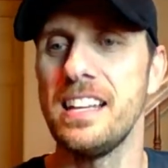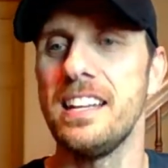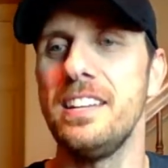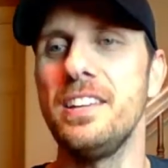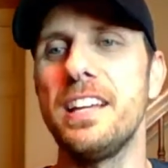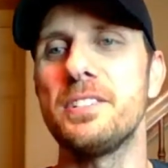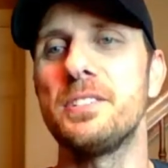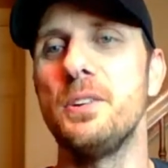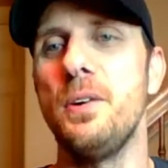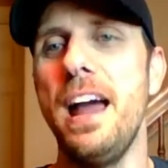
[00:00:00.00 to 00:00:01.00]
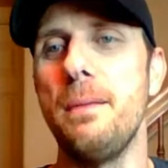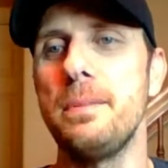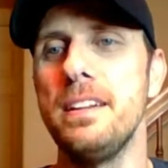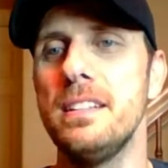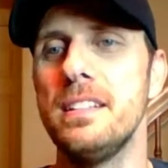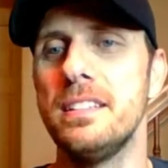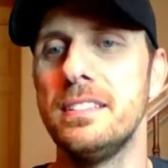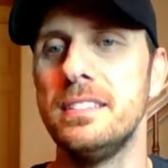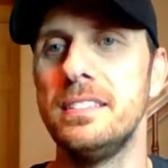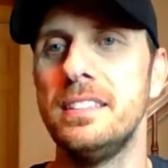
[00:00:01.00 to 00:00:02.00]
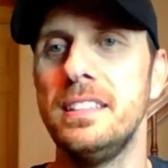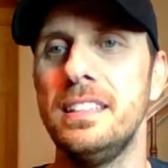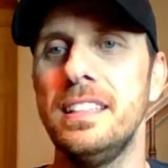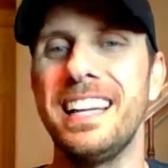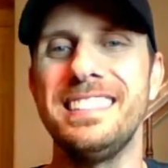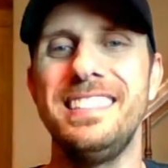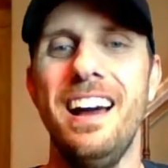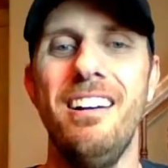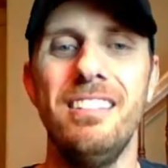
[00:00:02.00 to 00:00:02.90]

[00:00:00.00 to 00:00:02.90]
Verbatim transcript: You guys are so happy. I can tell.